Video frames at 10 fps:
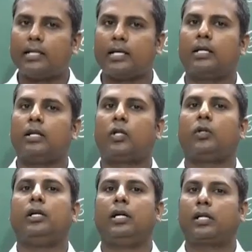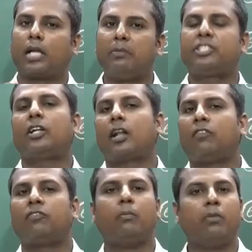a letter to the commissioner
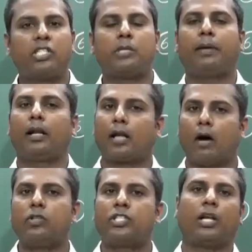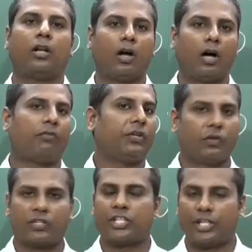of municipal council of
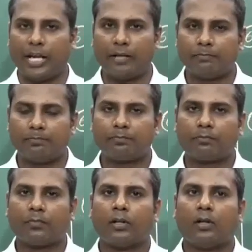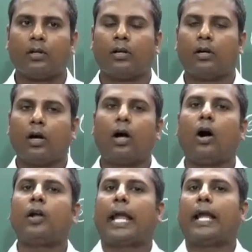your city
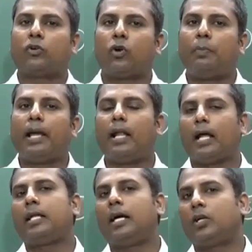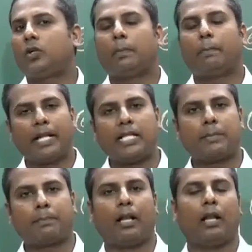or it could be a letter to the
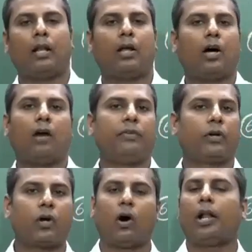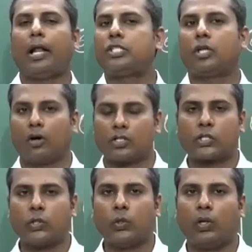principal of your college or
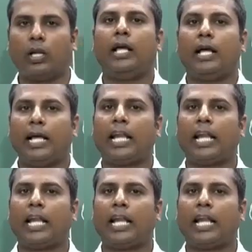school